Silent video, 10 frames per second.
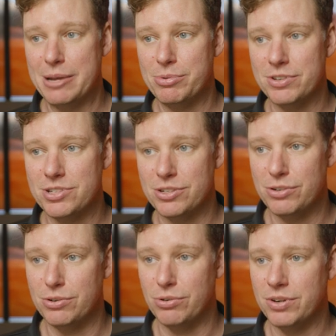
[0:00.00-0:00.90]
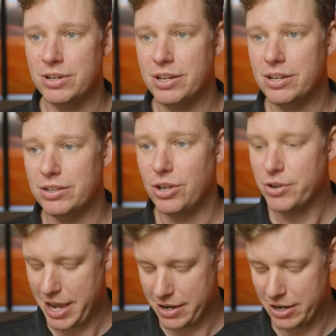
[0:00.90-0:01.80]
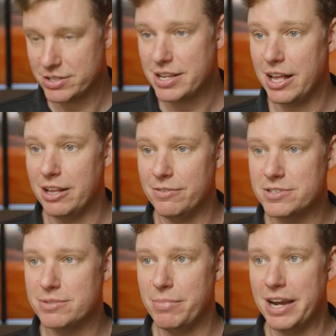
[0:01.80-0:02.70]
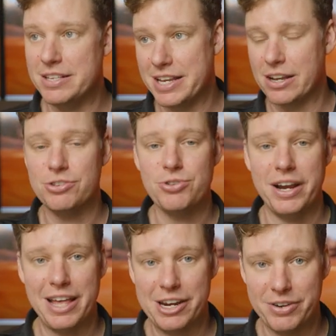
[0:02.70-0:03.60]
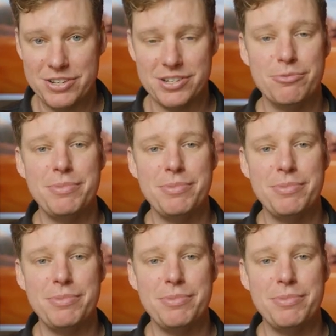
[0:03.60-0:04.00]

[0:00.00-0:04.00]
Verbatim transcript: able to locate ourselves by this thing called trilateration,